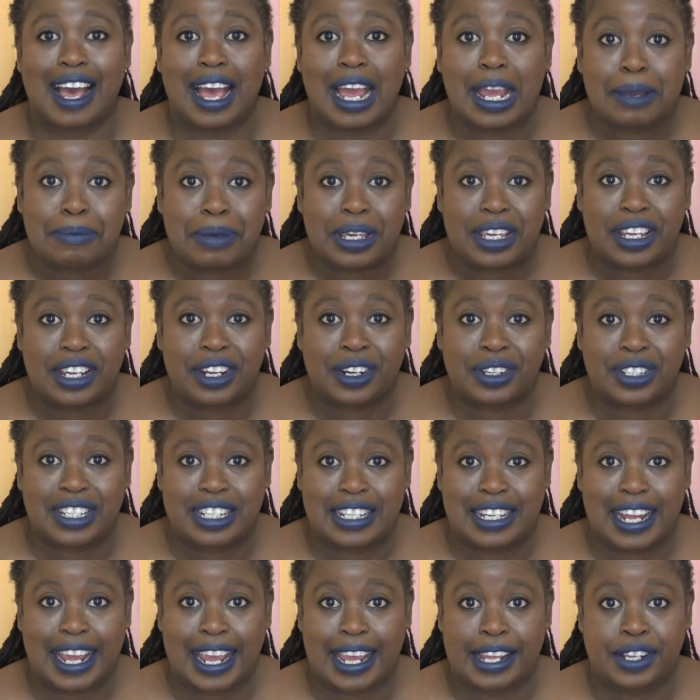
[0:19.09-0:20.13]
I'm here
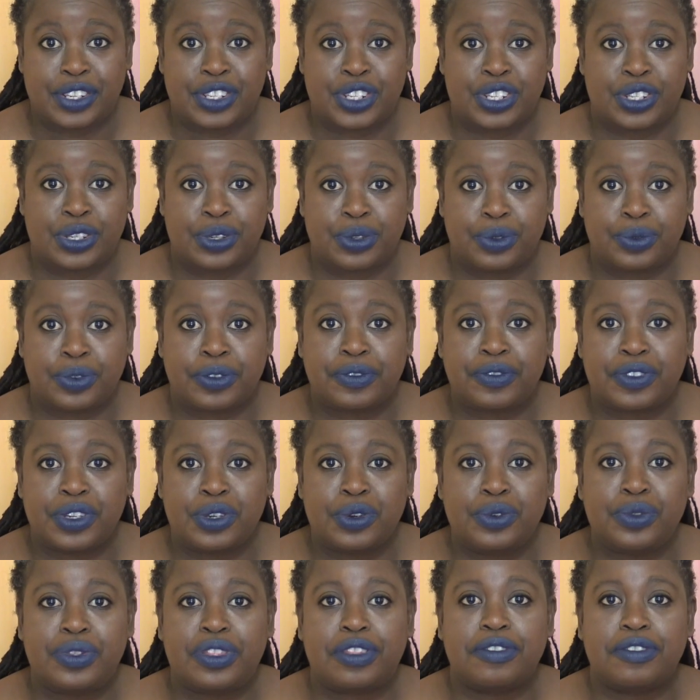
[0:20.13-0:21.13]
today to review